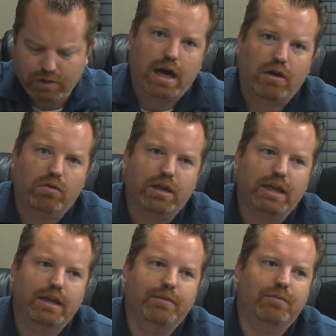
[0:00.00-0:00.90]
Not
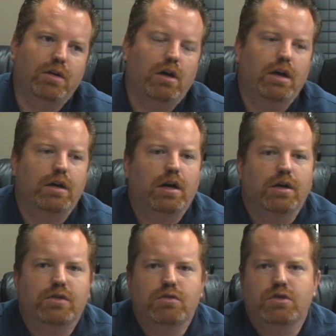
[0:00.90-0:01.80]
only,
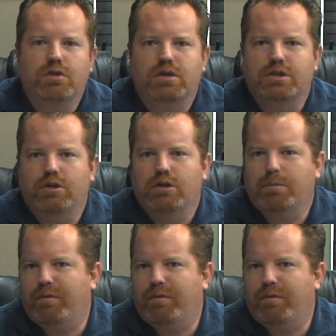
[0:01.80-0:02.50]
on a two-stroke cylinder,